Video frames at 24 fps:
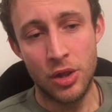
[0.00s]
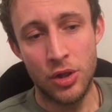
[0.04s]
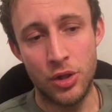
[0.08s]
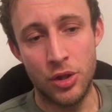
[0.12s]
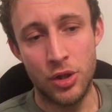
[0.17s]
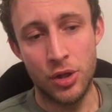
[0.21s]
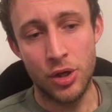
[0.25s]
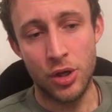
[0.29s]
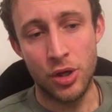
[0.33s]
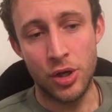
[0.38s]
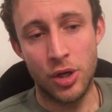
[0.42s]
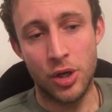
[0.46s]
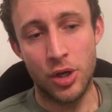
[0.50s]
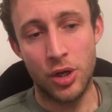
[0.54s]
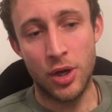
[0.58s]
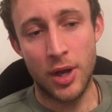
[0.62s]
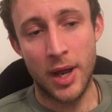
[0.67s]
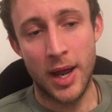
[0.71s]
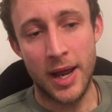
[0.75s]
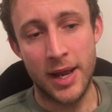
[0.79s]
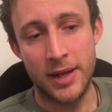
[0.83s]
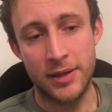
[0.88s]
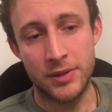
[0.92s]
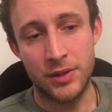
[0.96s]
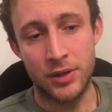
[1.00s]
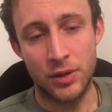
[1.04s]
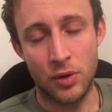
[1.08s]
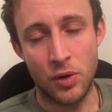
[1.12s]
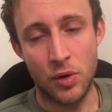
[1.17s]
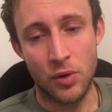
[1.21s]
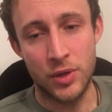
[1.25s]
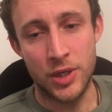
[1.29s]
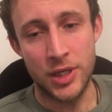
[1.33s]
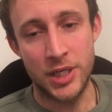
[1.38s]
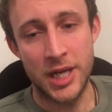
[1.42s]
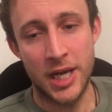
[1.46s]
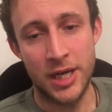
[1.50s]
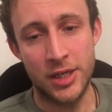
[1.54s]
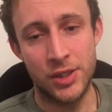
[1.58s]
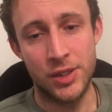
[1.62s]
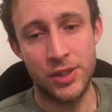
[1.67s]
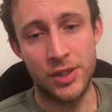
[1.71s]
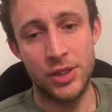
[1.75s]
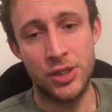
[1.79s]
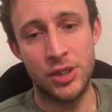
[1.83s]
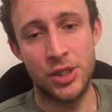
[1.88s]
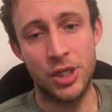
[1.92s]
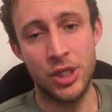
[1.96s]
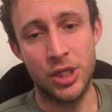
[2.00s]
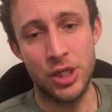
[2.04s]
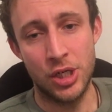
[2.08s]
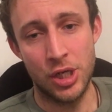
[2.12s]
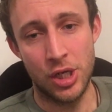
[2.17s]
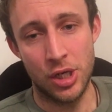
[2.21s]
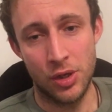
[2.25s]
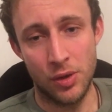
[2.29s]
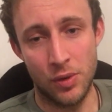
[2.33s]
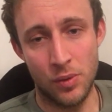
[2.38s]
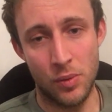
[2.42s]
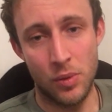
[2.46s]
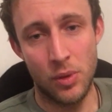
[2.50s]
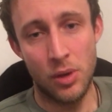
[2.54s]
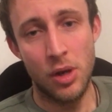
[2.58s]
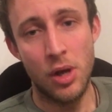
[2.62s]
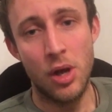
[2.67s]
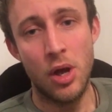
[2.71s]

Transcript: that has the connotations to you